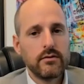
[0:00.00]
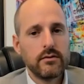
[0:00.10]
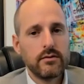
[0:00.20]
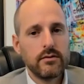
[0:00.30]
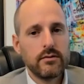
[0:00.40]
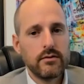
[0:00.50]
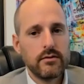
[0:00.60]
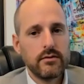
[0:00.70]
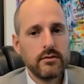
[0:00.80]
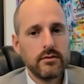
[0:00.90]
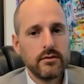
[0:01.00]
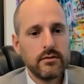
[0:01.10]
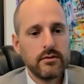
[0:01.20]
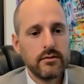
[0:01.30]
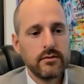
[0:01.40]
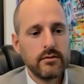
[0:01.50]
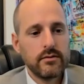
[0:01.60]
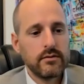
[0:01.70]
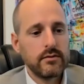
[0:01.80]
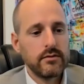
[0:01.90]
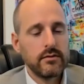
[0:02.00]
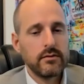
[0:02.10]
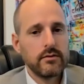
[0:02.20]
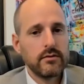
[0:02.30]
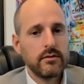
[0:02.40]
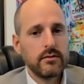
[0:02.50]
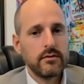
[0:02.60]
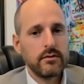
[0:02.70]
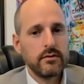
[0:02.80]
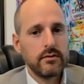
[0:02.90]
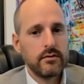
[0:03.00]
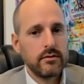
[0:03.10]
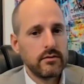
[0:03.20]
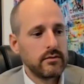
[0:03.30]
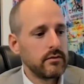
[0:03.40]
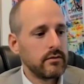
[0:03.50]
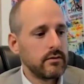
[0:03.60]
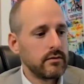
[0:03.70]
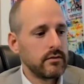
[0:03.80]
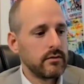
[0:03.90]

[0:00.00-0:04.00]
(silent)